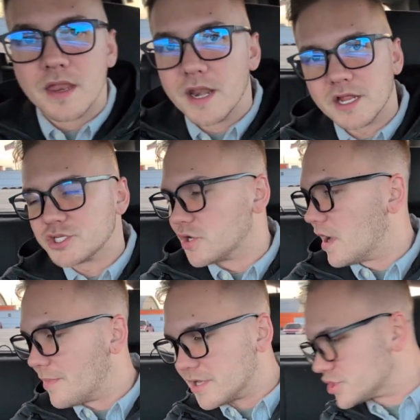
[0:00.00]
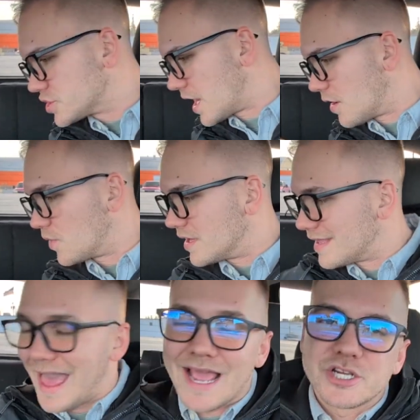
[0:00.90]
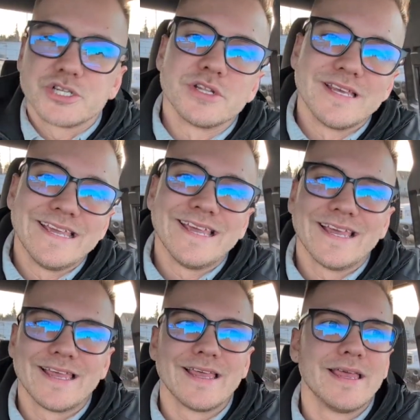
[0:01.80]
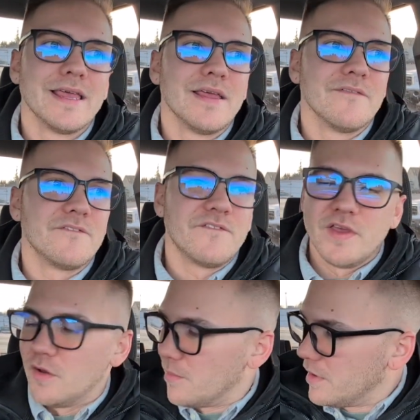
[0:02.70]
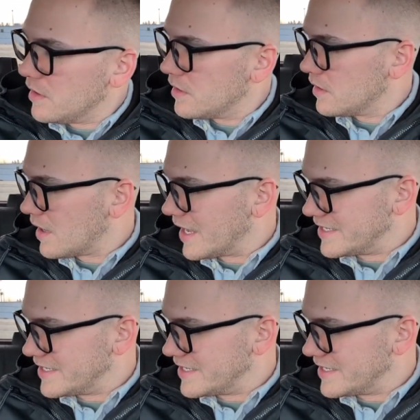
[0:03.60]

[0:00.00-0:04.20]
Not sure how much I will actually film. I